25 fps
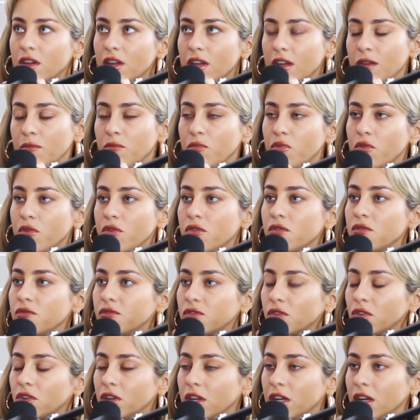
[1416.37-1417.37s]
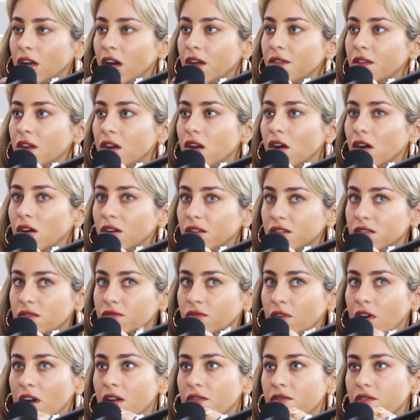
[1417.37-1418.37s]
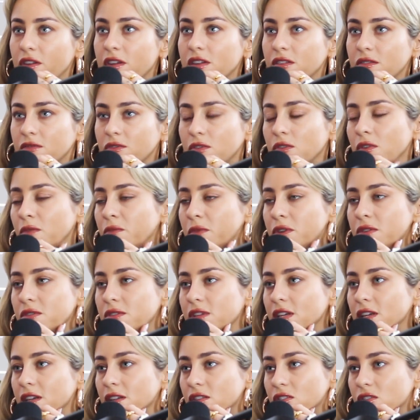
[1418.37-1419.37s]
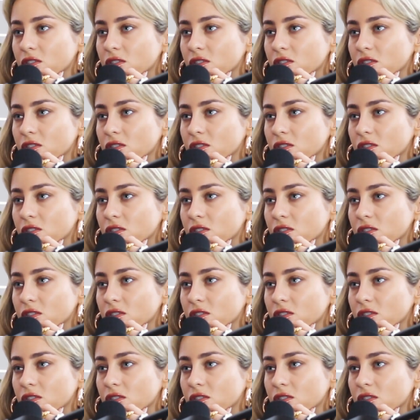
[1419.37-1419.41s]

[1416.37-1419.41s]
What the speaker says: improved on in like the last 5 years of doing music. It's